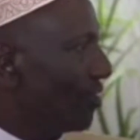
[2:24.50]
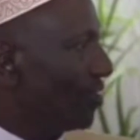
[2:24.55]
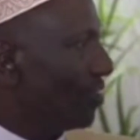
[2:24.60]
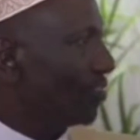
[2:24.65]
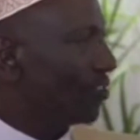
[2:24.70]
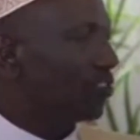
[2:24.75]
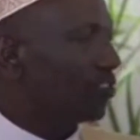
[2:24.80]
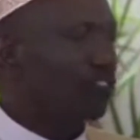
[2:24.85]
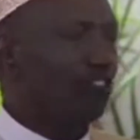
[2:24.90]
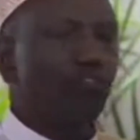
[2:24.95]

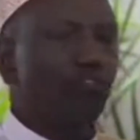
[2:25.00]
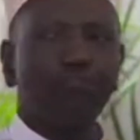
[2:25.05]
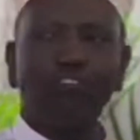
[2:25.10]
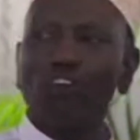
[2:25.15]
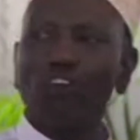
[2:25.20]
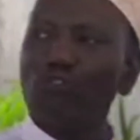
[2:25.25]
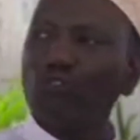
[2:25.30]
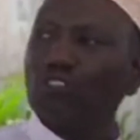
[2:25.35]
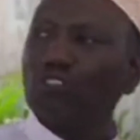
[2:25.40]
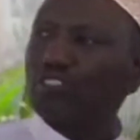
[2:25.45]

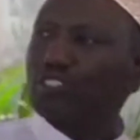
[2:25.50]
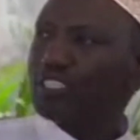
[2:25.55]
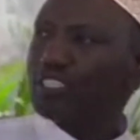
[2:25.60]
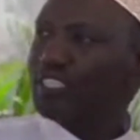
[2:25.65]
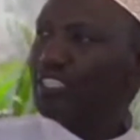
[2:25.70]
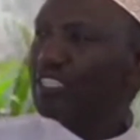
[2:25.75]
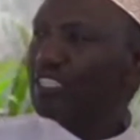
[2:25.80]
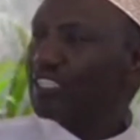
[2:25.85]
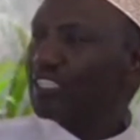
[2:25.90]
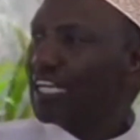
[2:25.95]

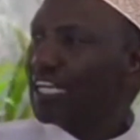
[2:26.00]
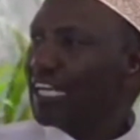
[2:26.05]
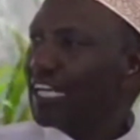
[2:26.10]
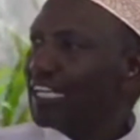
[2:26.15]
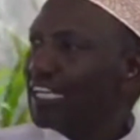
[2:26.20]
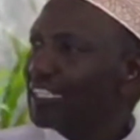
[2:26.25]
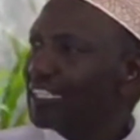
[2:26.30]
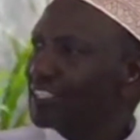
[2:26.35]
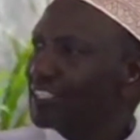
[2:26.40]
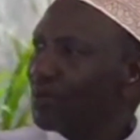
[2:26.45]
Tofauti na
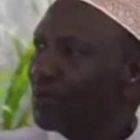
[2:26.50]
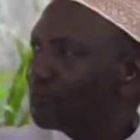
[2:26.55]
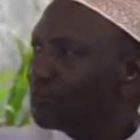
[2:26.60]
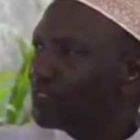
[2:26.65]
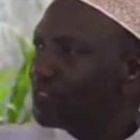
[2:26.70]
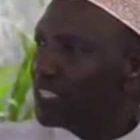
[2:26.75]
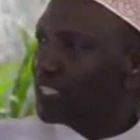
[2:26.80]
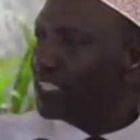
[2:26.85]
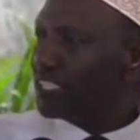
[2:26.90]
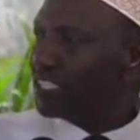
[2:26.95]
ile
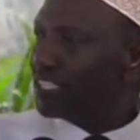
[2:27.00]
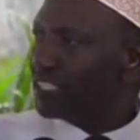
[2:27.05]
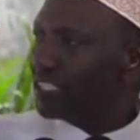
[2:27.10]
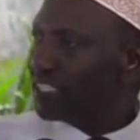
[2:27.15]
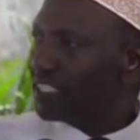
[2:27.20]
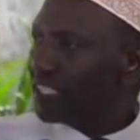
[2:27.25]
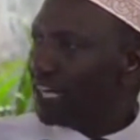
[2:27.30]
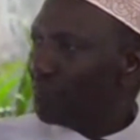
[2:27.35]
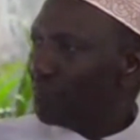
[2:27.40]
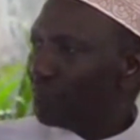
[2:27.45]
subsidy
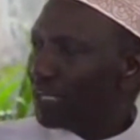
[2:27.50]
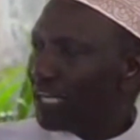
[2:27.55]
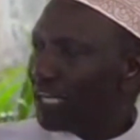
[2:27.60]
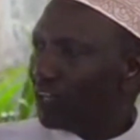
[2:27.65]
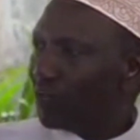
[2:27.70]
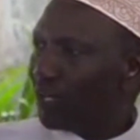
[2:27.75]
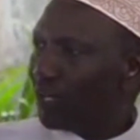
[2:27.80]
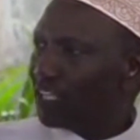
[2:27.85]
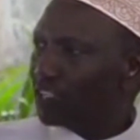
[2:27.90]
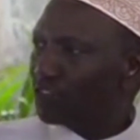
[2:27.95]
ambayo
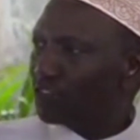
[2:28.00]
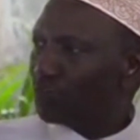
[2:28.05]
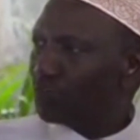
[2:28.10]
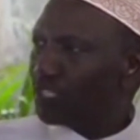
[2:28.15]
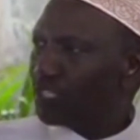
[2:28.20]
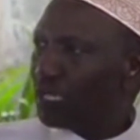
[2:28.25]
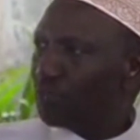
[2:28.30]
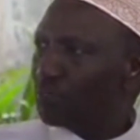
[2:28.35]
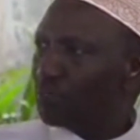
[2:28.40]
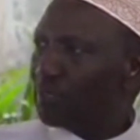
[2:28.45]

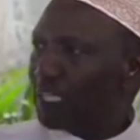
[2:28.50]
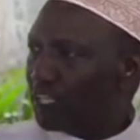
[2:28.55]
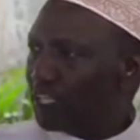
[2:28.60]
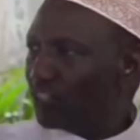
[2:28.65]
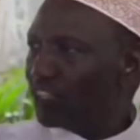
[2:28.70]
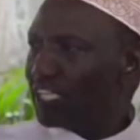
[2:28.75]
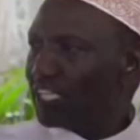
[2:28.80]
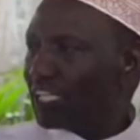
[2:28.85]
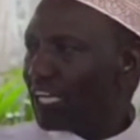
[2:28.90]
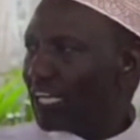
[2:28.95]
walitumia
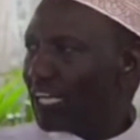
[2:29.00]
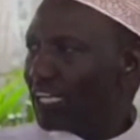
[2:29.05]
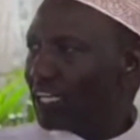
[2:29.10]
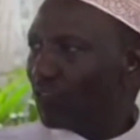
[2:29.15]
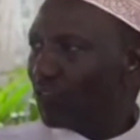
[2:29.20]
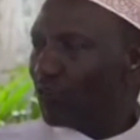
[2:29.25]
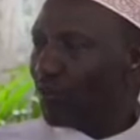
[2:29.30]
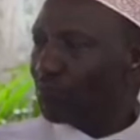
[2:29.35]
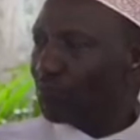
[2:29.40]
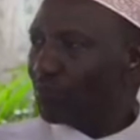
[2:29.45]
bilioni 8
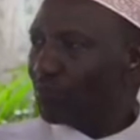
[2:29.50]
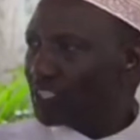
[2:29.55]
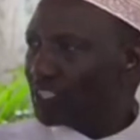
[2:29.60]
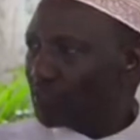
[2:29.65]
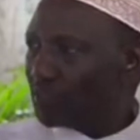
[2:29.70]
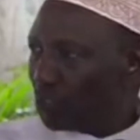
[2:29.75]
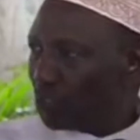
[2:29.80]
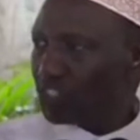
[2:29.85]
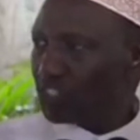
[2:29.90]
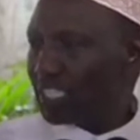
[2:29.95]
kwa mwezi
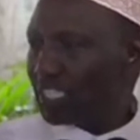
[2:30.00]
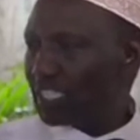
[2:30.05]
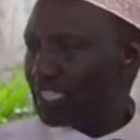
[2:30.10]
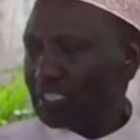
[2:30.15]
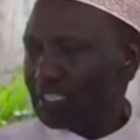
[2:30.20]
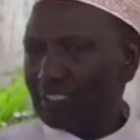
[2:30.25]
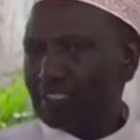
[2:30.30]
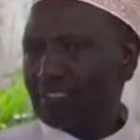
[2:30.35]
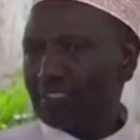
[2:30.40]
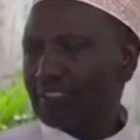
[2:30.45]
moja,
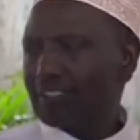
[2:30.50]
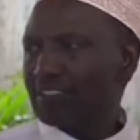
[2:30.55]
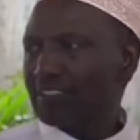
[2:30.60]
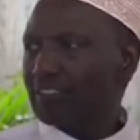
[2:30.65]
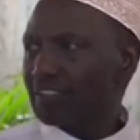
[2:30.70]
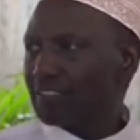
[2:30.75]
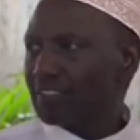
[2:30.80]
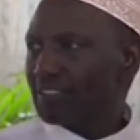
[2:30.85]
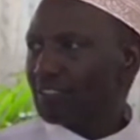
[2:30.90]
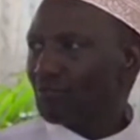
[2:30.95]

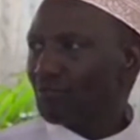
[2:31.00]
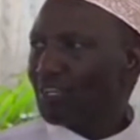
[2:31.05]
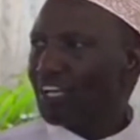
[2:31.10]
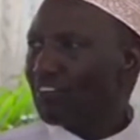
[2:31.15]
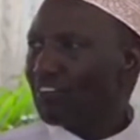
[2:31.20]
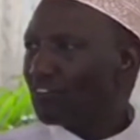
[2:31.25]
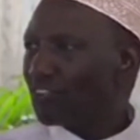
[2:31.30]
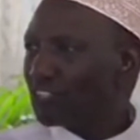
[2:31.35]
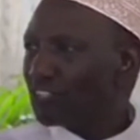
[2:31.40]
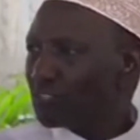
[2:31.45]
we have
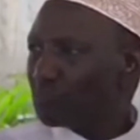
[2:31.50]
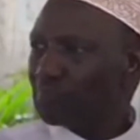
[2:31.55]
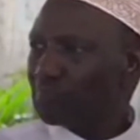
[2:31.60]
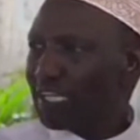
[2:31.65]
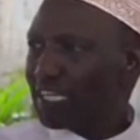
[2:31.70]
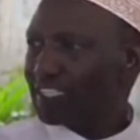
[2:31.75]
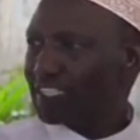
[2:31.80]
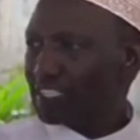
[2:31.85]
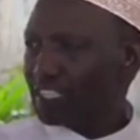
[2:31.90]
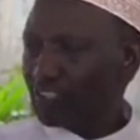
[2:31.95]
not spent
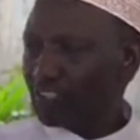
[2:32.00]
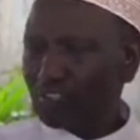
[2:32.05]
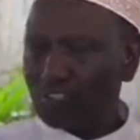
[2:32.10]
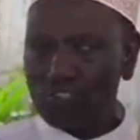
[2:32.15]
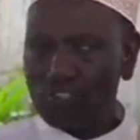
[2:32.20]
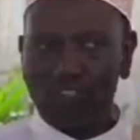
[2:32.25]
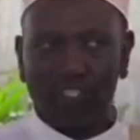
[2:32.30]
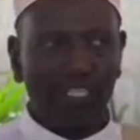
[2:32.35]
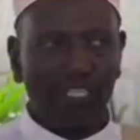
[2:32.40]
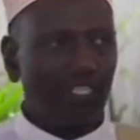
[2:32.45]
a single
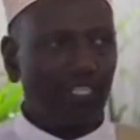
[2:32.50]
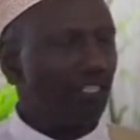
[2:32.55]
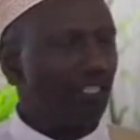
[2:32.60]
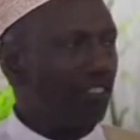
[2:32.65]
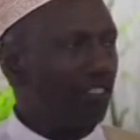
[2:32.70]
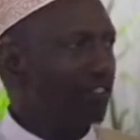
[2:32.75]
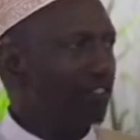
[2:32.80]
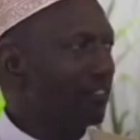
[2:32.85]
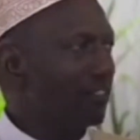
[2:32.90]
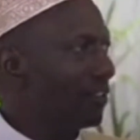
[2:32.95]
coin.
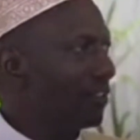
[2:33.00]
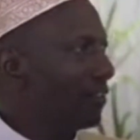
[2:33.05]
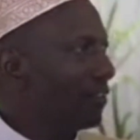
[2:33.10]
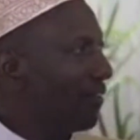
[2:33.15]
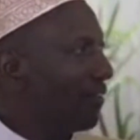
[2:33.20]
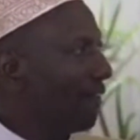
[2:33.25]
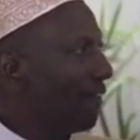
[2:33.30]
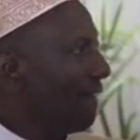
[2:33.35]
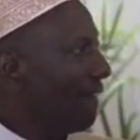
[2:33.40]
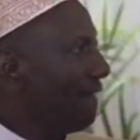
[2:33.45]

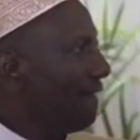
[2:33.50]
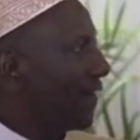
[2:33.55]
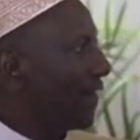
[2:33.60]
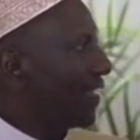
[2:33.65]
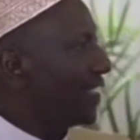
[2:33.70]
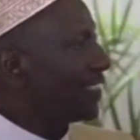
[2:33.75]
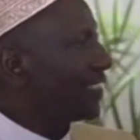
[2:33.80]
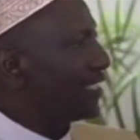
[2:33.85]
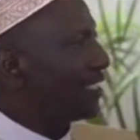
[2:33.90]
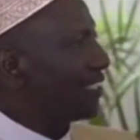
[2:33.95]

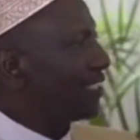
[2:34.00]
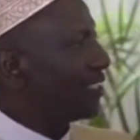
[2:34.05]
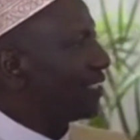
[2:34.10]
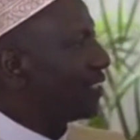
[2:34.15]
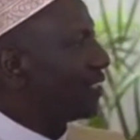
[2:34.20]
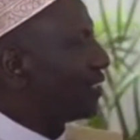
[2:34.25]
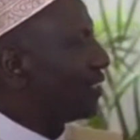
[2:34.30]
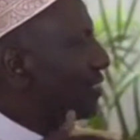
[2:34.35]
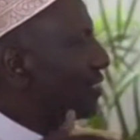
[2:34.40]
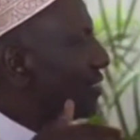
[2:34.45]
It
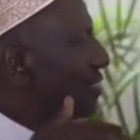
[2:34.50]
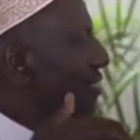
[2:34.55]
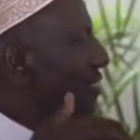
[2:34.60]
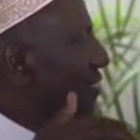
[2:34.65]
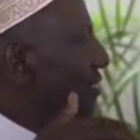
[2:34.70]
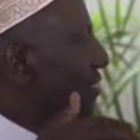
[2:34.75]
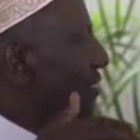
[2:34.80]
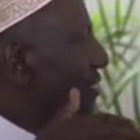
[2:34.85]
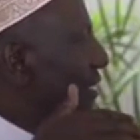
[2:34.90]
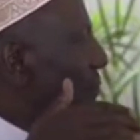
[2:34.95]
is
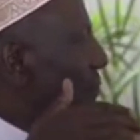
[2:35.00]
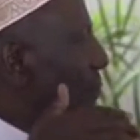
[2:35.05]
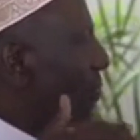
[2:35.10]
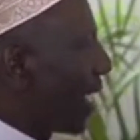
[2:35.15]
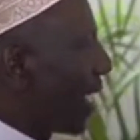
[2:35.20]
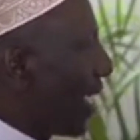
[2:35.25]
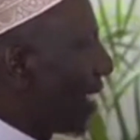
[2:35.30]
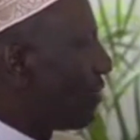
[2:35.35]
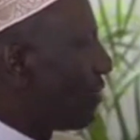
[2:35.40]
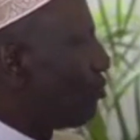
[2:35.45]
the
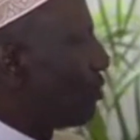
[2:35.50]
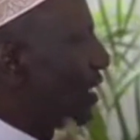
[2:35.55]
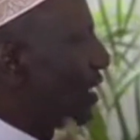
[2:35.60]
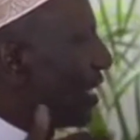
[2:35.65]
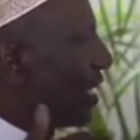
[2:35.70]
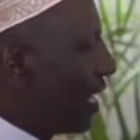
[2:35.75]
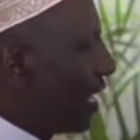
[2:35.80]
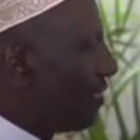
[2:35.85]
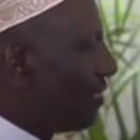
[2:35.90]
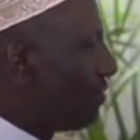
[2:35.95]
plan we have,